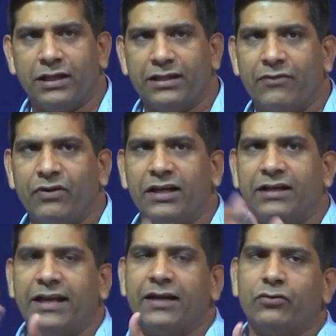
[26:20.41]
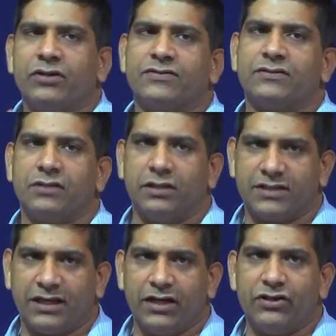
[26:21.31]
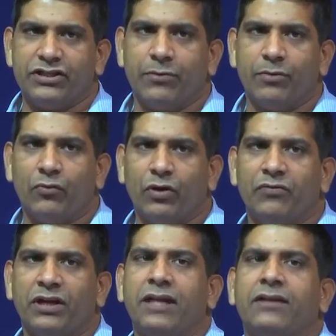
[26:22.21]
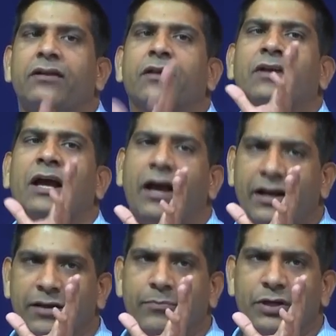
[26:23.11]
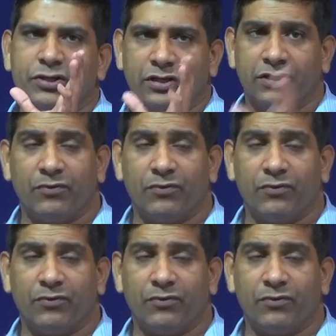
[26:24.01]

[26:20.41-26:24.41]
and then we can take it to the secondary chamber where we heat it at a higher temperature.